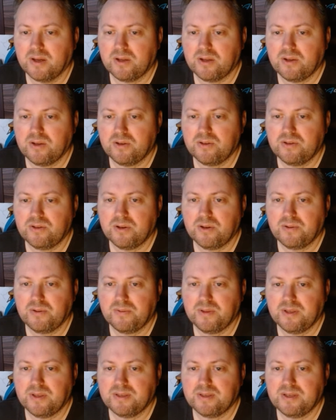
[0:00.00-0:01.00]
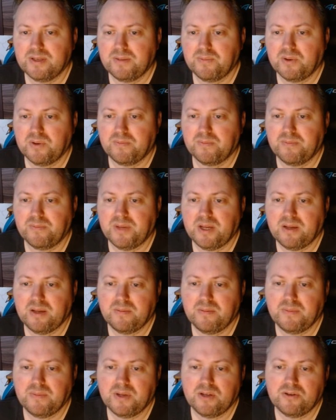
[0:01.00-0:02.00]
You took with the c pawn.
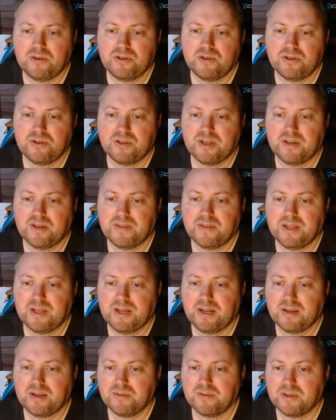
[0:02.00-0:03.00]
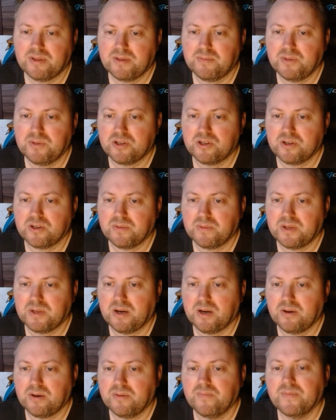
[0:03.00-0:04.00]
Maybe you should have taken with the bishop
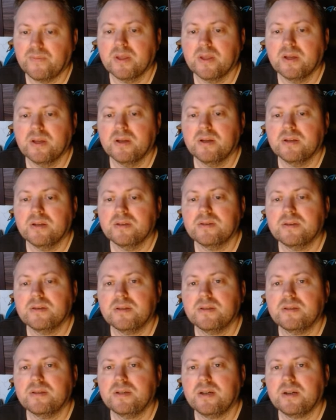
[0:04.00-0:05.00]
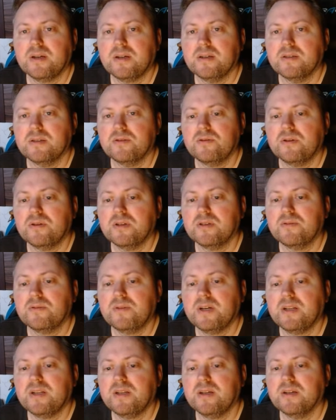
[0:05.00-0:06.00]
now, since yeah, his rook is
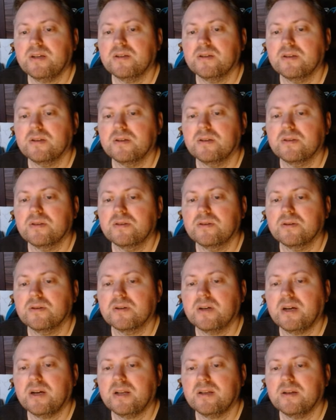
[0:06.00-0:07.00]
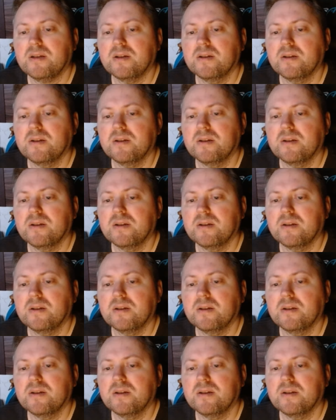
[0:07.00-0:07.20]
ready to kind of